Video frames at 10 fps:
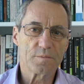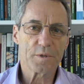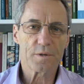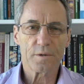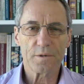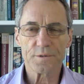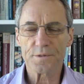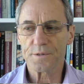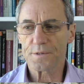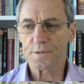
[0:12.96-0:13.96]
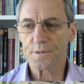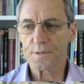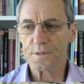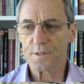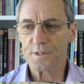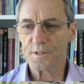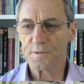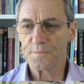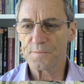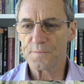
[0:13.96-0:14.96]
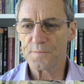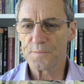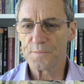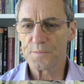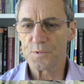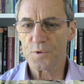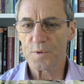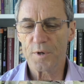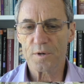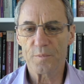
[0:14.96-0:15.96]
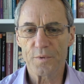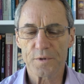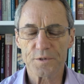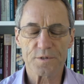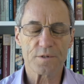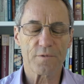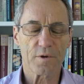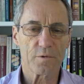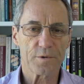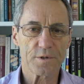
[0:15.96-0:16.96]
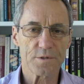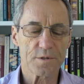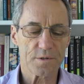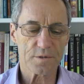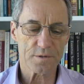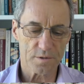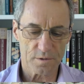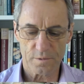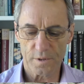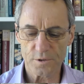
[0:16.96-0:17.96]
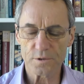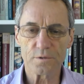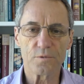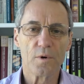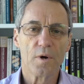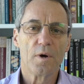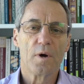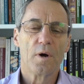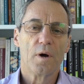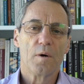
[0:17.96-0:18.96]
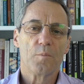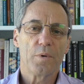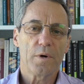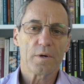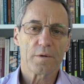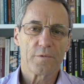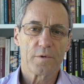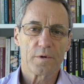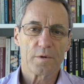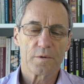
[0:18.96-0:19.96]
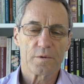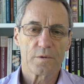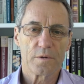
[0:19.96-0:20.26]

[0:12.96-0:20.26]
Because talking about components as if they already existed is not quite true. Part of the